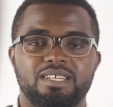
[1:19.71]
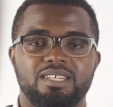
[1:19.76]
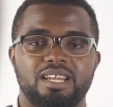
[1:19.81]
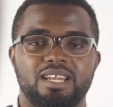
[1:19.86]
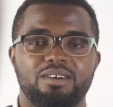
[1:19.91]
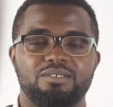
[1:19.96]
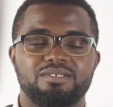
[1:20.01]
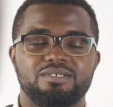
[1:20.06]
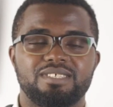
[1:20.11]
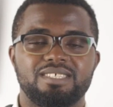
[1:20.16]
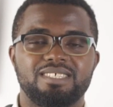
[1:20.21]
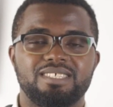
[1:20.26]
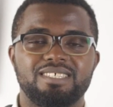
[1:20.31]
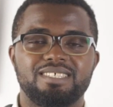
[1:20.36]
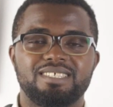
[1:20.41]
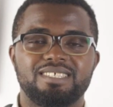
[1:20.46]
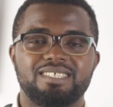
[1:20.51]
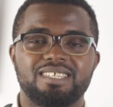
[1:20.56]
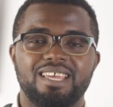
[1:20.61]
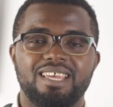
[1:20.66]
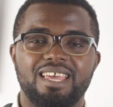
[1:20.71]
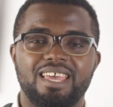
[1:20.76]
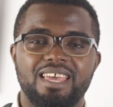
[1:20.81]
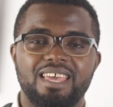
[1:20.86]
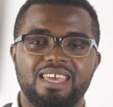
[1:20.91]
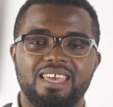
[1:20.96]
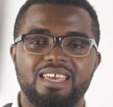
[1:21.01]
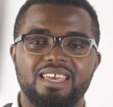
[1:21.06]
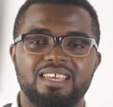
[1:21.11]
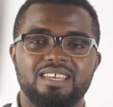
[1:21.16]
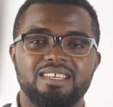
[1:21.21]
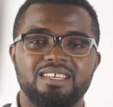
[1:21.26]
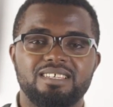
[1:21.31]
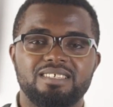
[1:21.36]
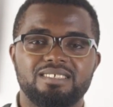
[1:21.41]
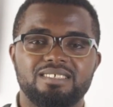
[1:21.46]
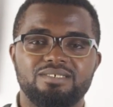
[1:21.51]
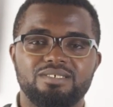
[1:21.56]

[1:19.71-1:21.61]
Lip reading: Now, since A is